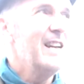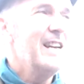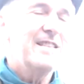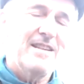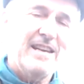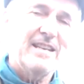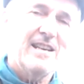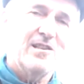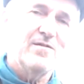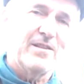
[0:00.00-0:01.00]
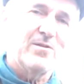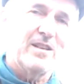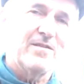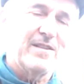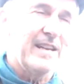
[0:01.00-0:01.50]
you hit
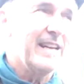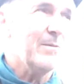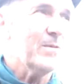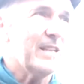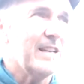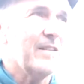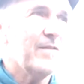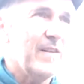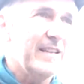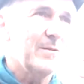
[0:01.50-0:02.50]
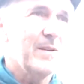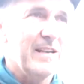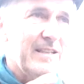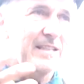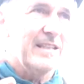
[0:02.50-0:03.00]
COVID all over it, like face
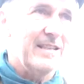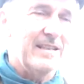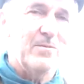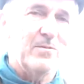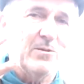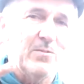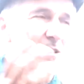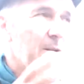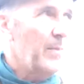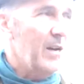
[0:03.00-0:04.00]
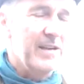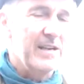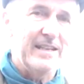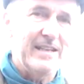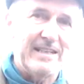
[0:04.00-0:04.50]
marks, and you were just up
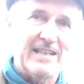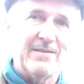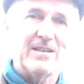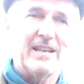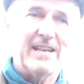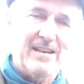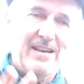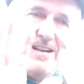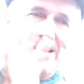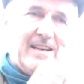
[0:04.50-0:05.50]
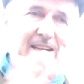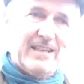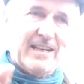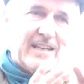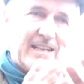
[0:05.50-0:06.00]
earlier, and you have to like
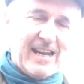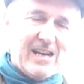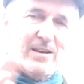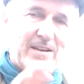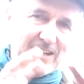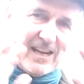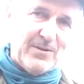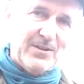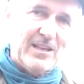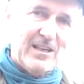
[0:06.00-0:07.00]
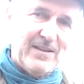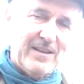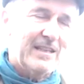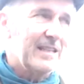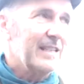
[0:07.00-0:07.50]
table
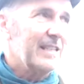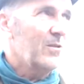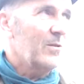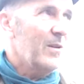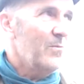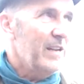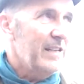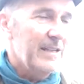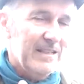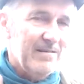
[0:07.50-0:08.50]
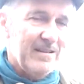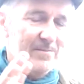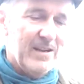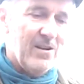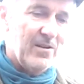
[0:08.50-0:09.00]
service, and it's all weird and a
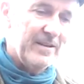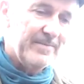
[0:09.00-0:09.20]
bit odd.